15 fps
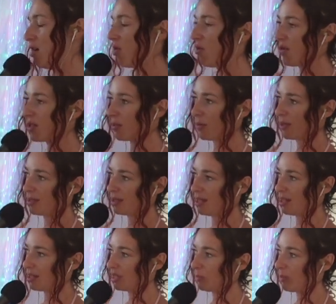Or the person
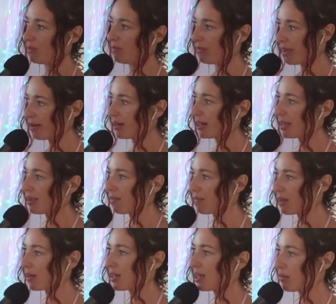has to be very,
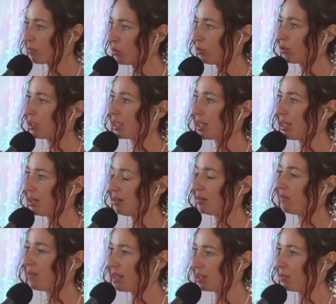very emotionally
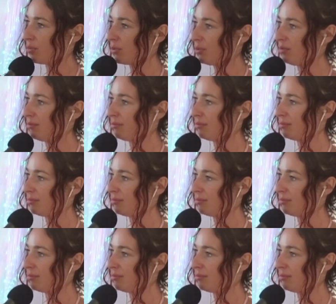unavailable.